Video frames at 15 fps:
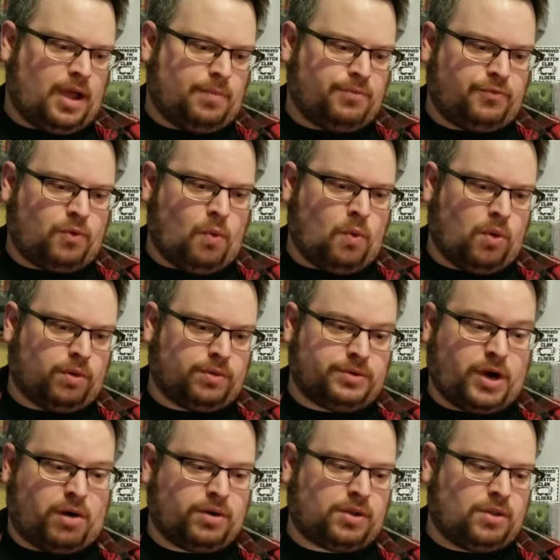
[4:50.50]
for
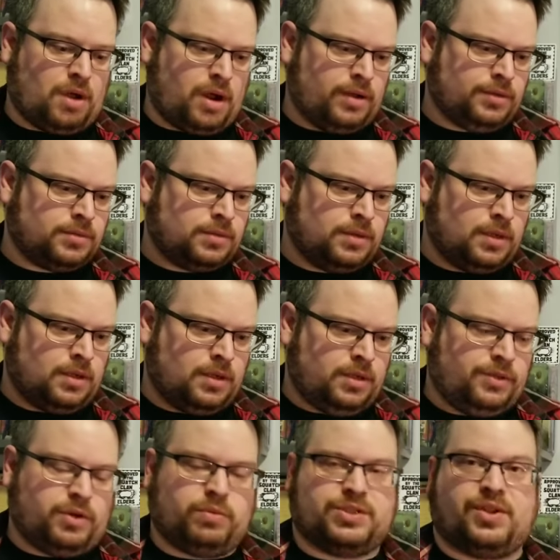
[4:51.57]
Dark Claw.
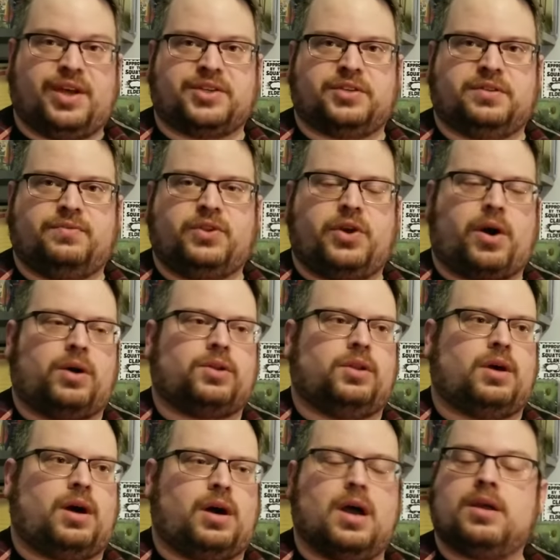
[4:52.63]
There was Legends of the Dark
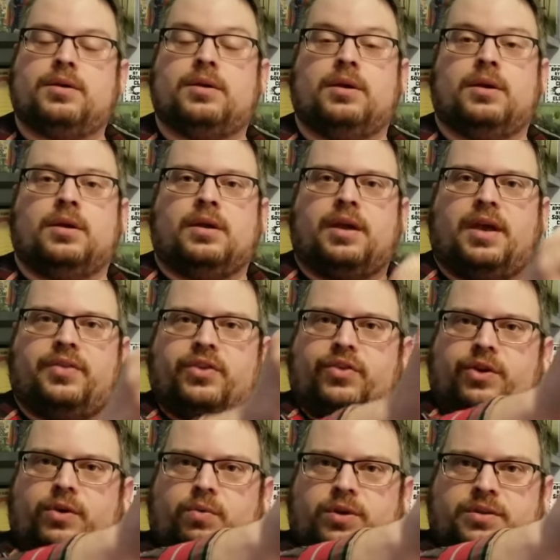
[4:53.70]
Claw, and then
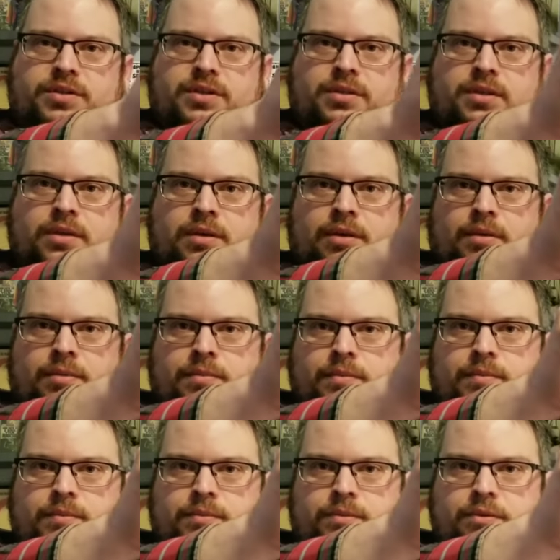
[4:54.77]
there was
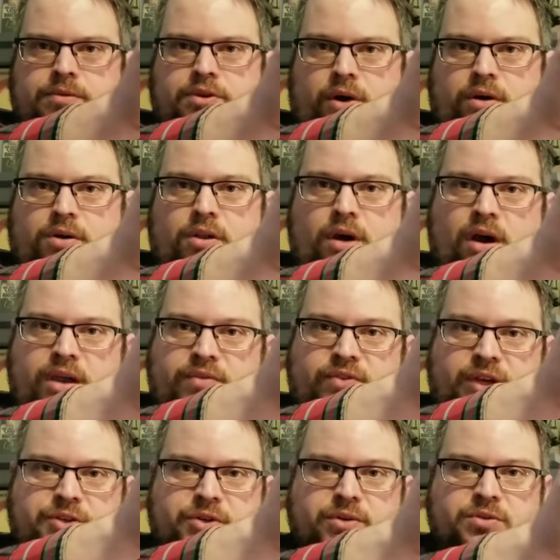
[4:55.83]
Dark Claw
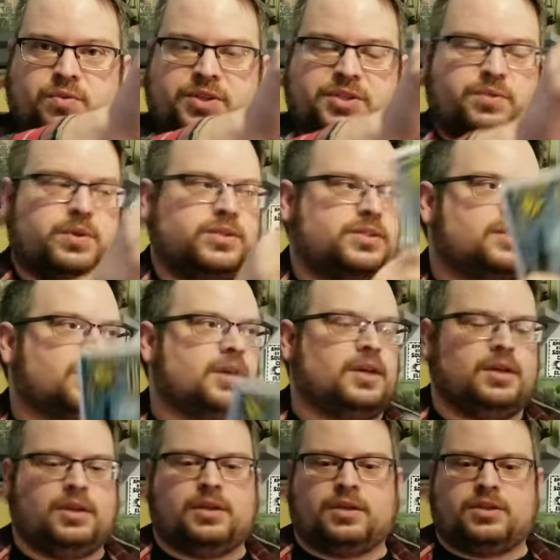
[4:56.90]
Adventures, which was
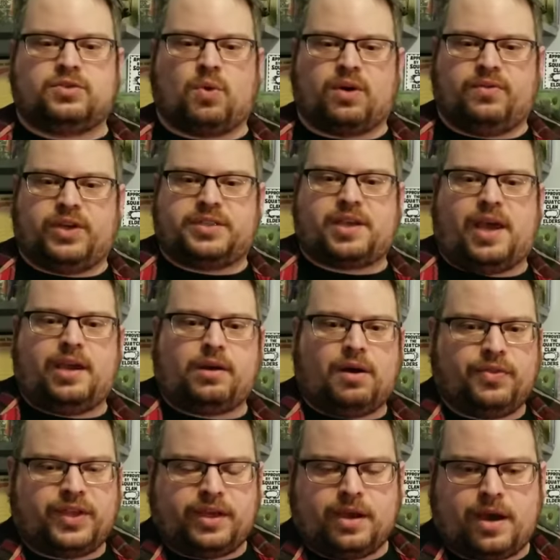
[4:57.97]
sort of a take on
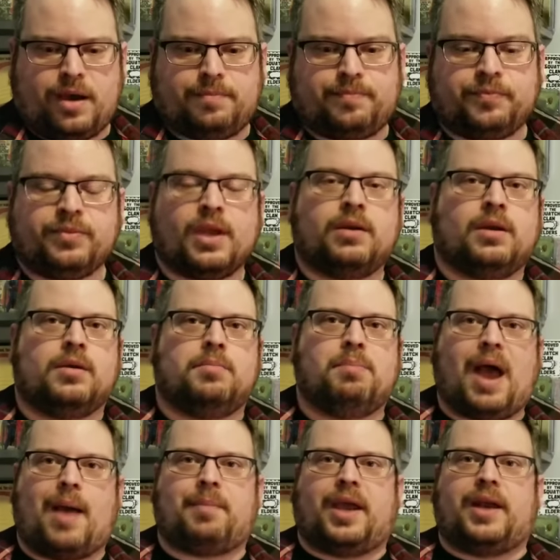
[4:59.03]
the
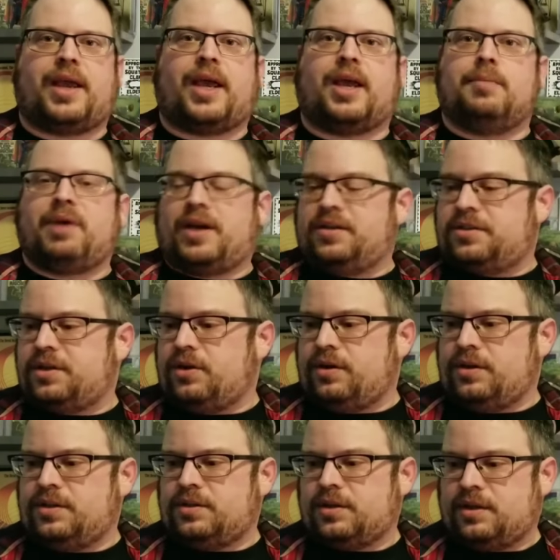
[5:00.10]
Batman animated
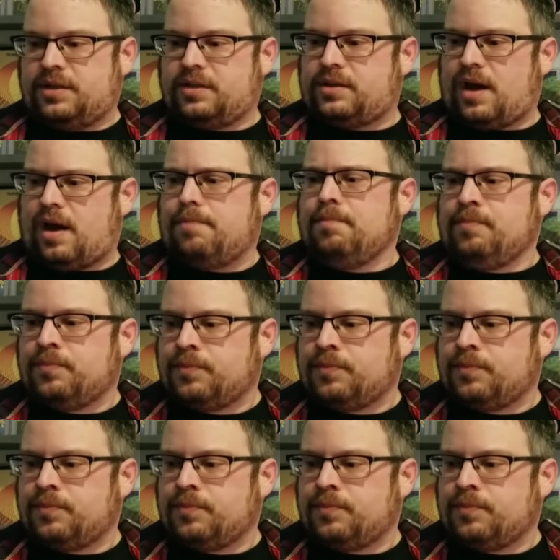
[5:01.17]
series at the time.